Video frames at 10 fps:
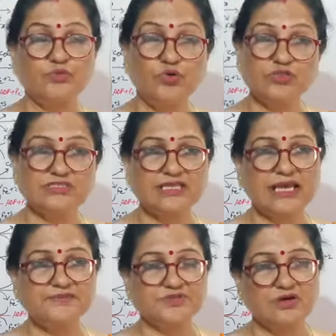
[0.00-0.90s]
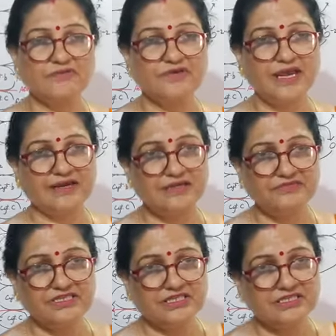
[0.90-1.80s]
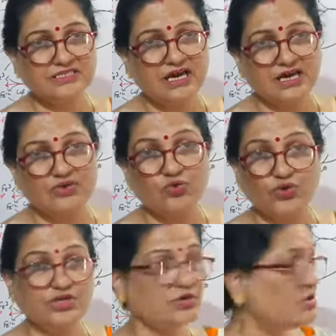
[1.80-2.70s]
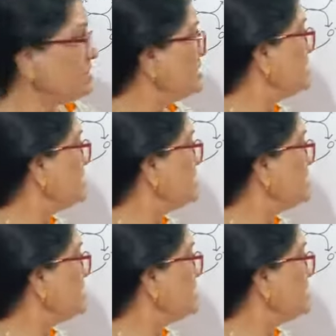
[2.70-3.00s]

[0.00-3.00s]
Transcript: Both types of activities are going on